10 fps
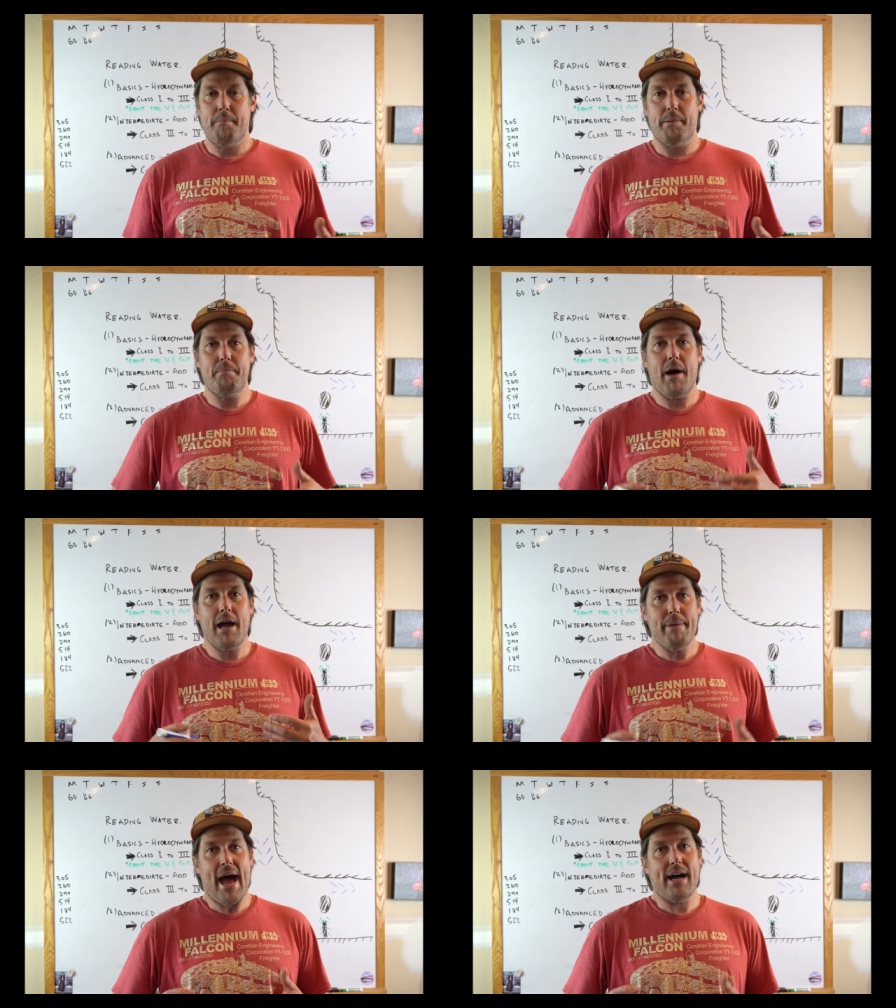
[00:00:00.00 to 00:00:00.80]
But
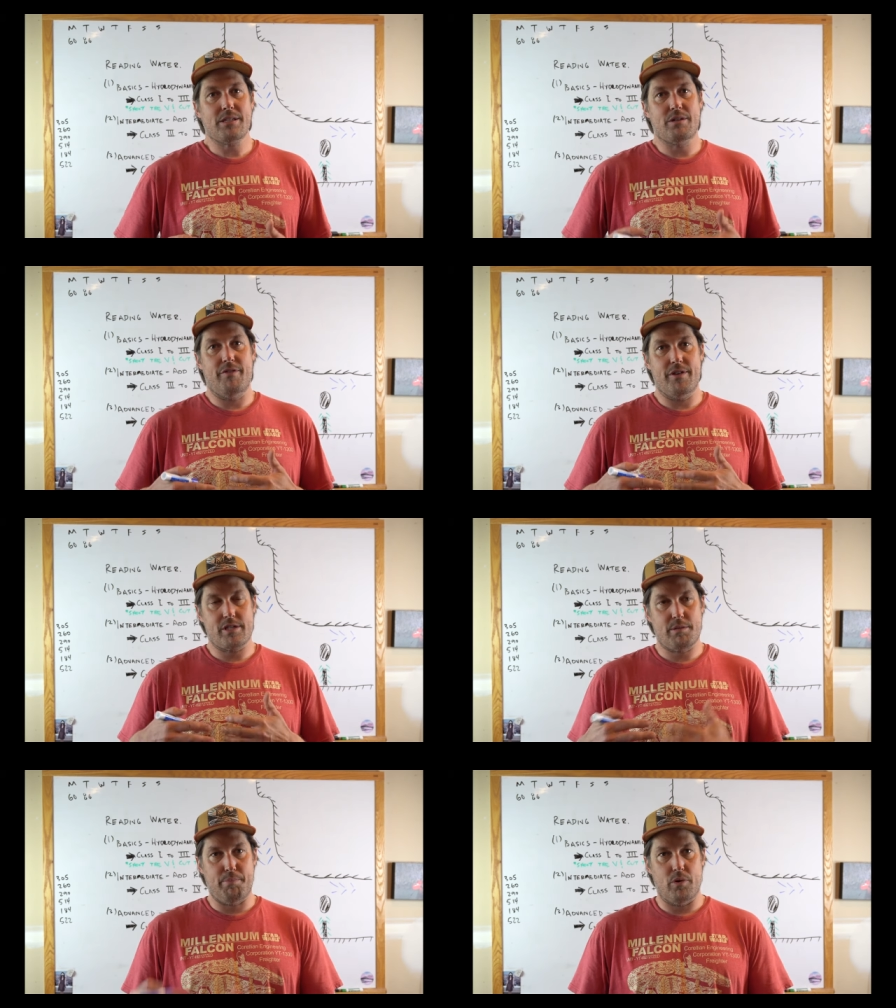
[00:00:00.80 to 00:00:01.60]
my passion for the
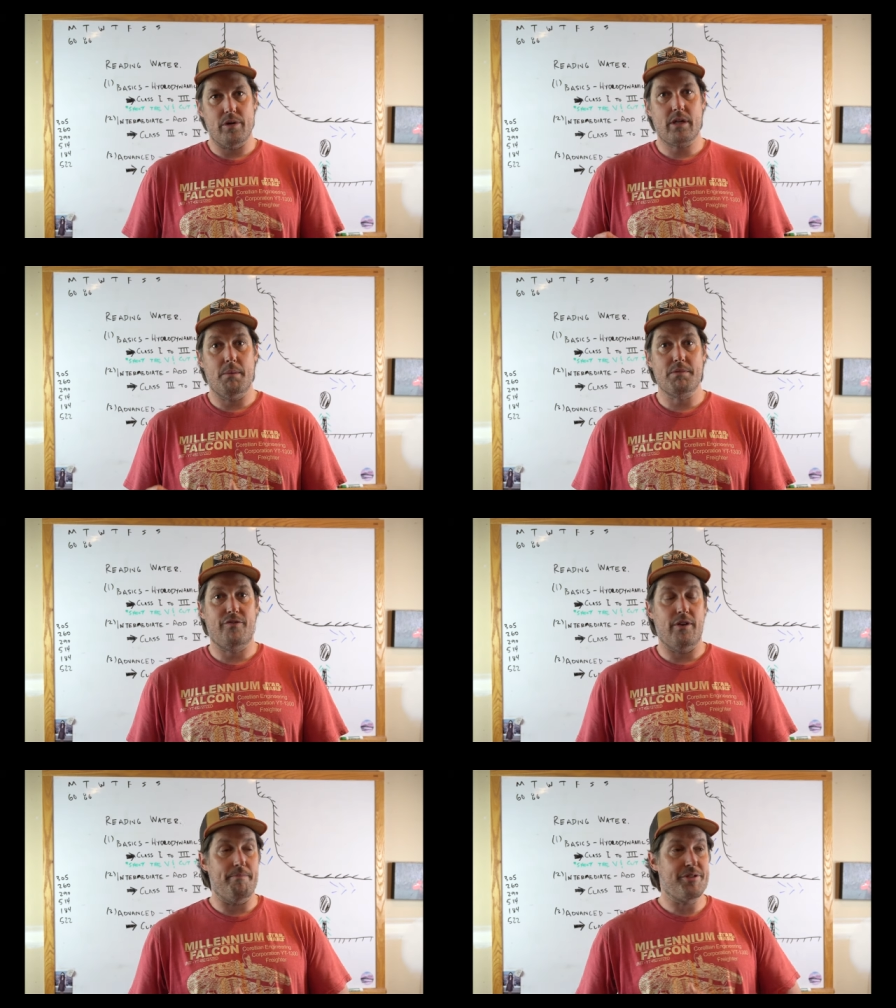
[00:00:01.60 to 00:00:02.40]
sport comes
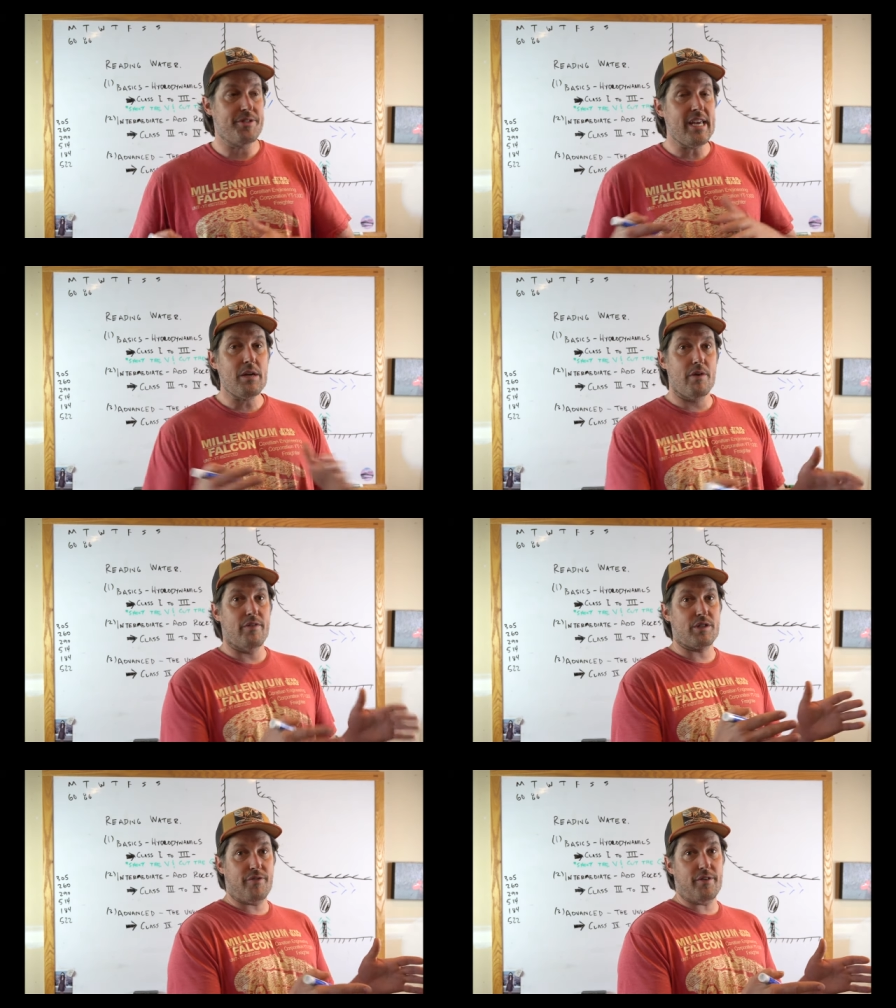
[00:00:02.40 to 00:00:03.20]
from seeing
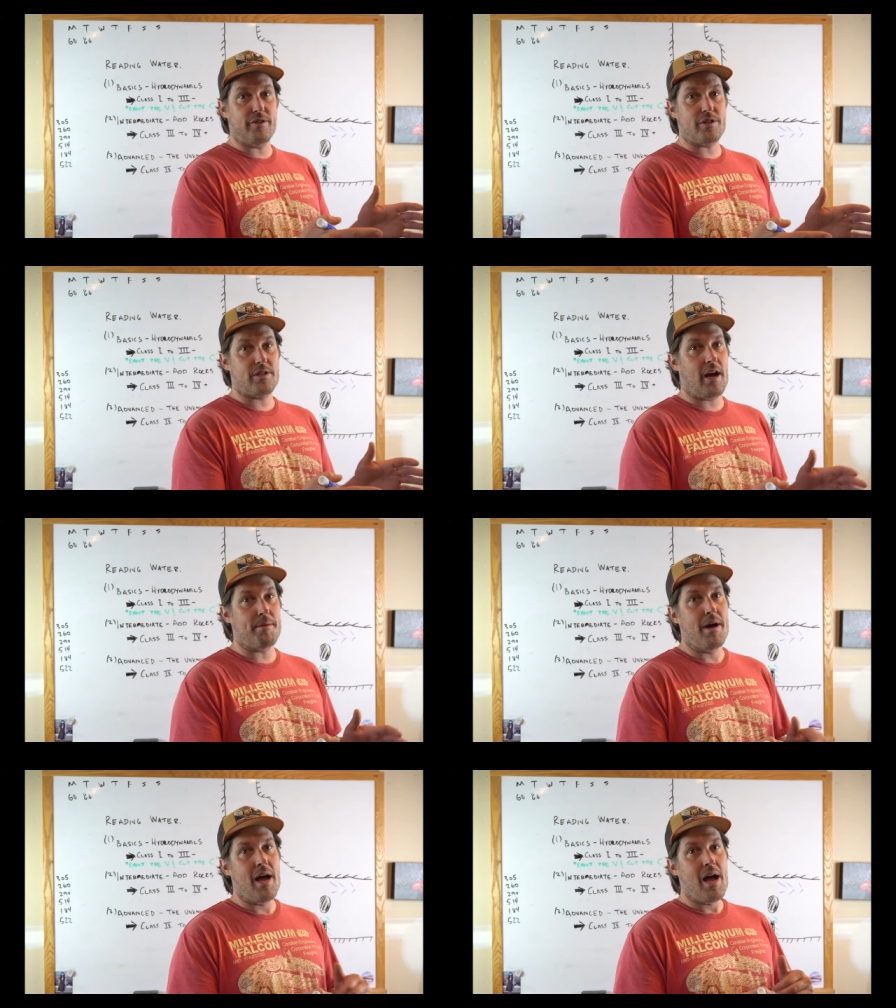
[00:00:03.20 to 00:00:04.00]
rivers for the first time.